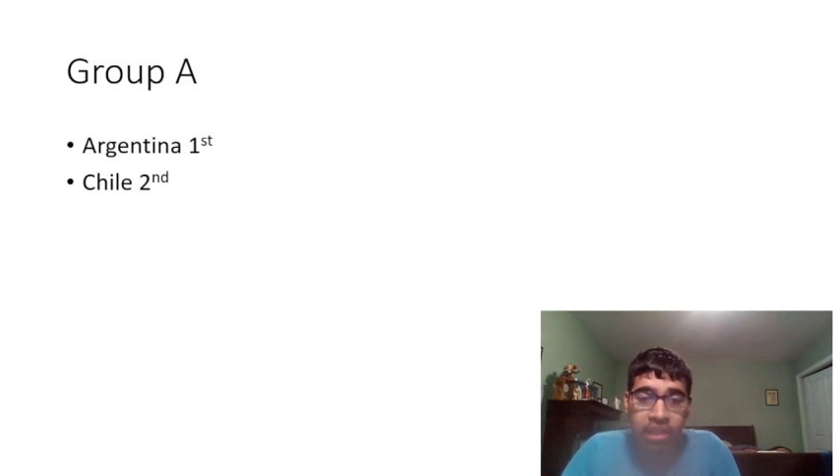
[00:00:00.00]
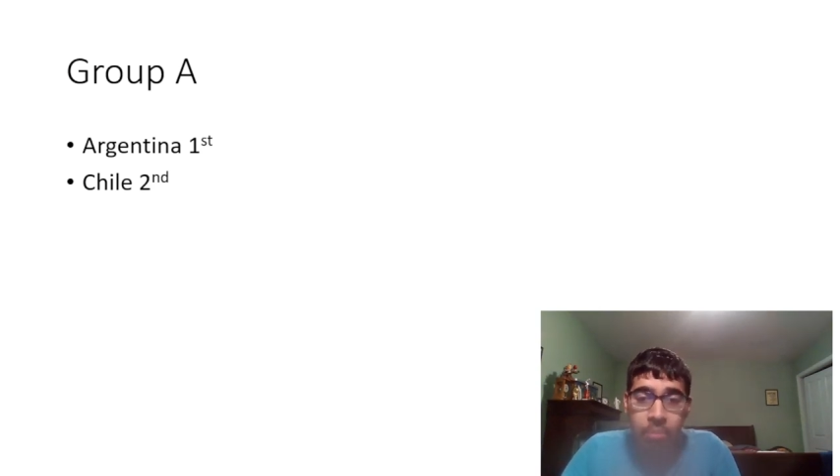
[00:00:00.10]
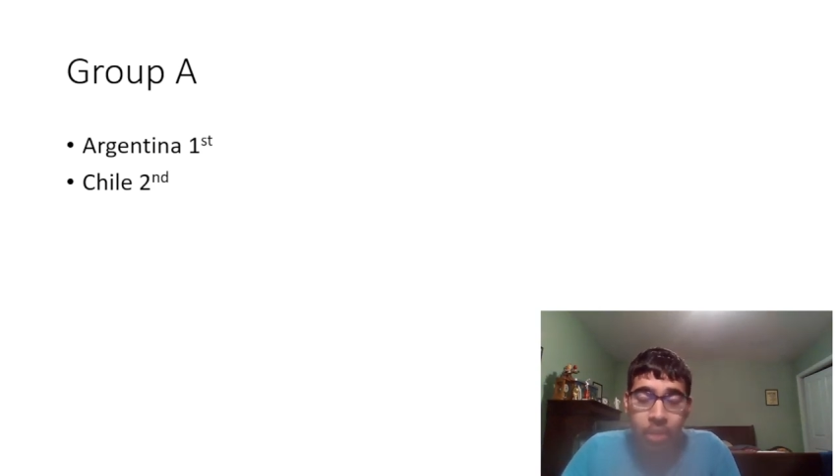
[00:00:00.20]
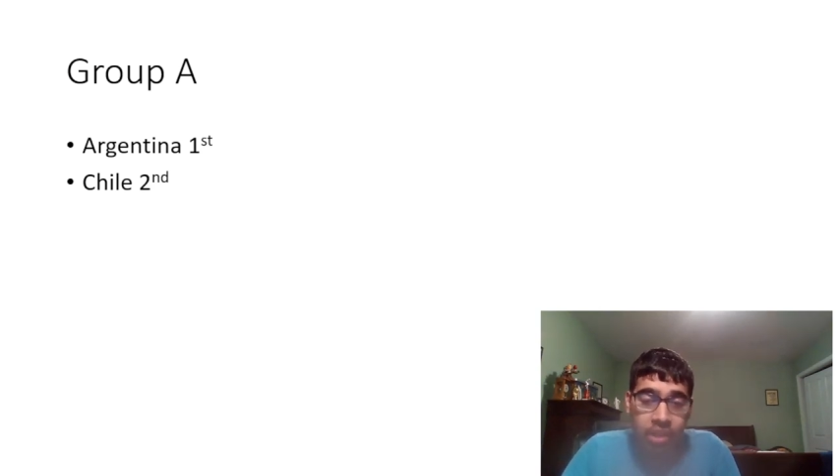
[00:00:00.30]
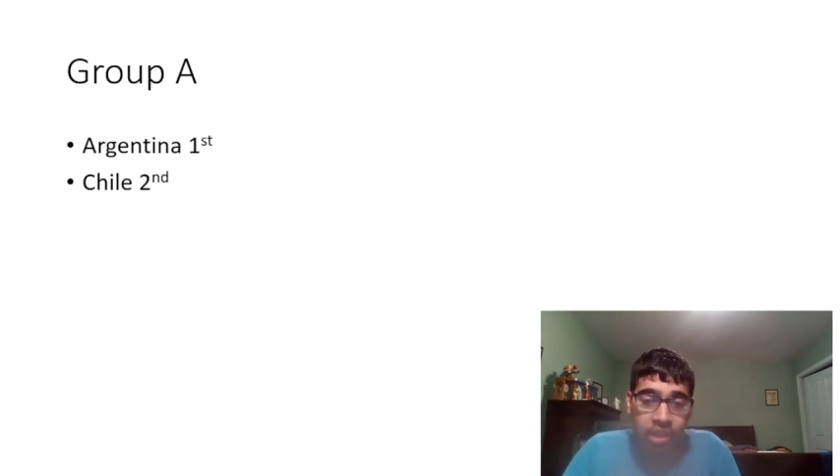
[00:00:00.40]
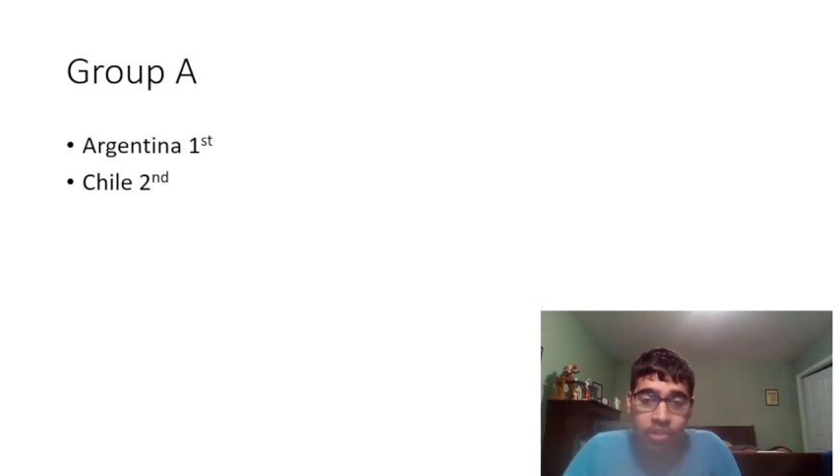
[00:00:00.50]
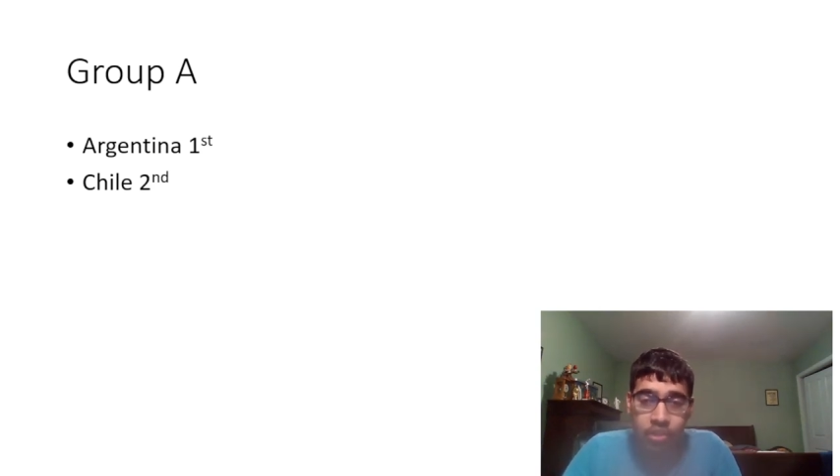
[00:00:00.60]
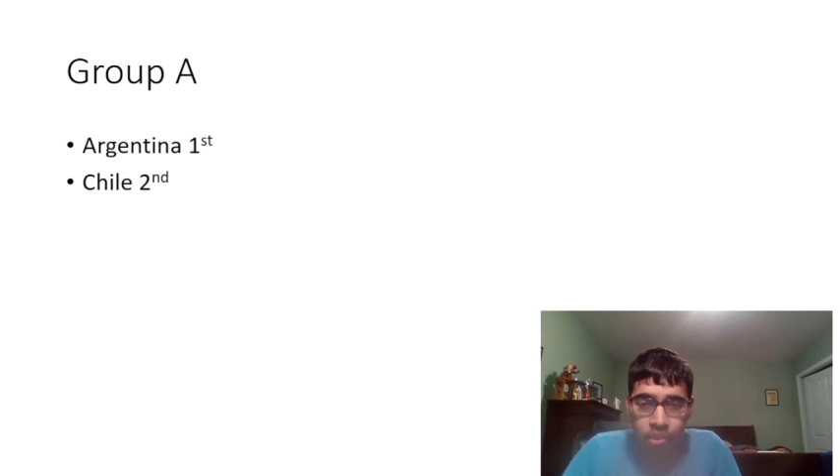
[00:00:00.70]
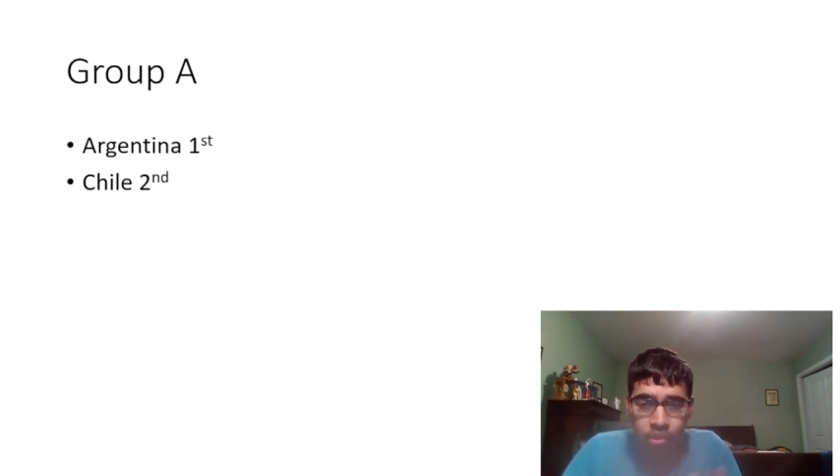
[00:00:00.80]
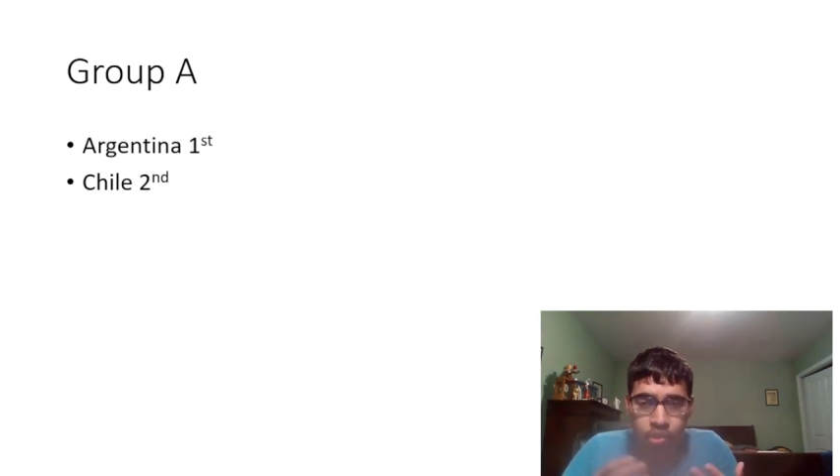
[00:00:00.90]
have played against each
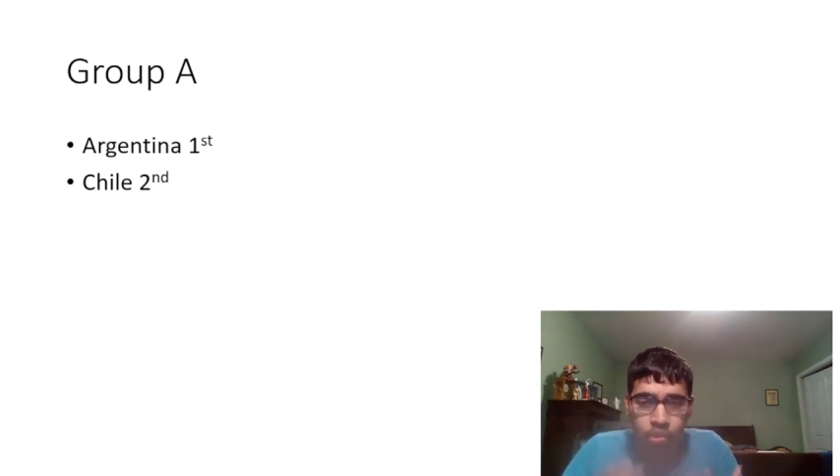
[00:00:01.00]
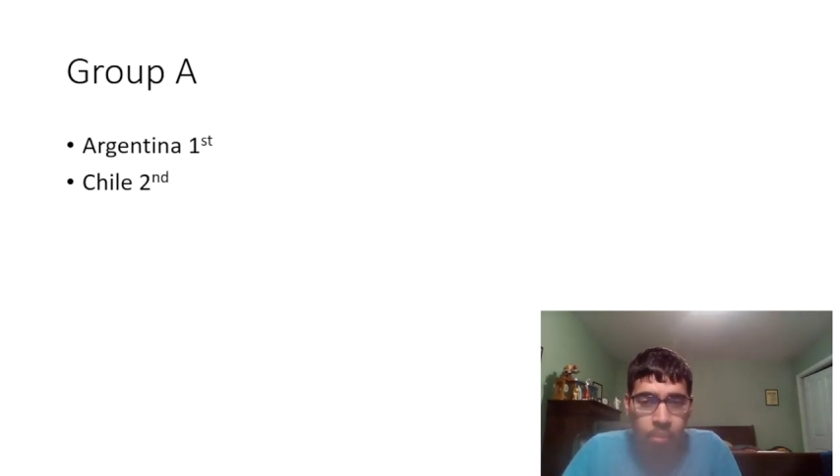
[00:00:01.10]
other so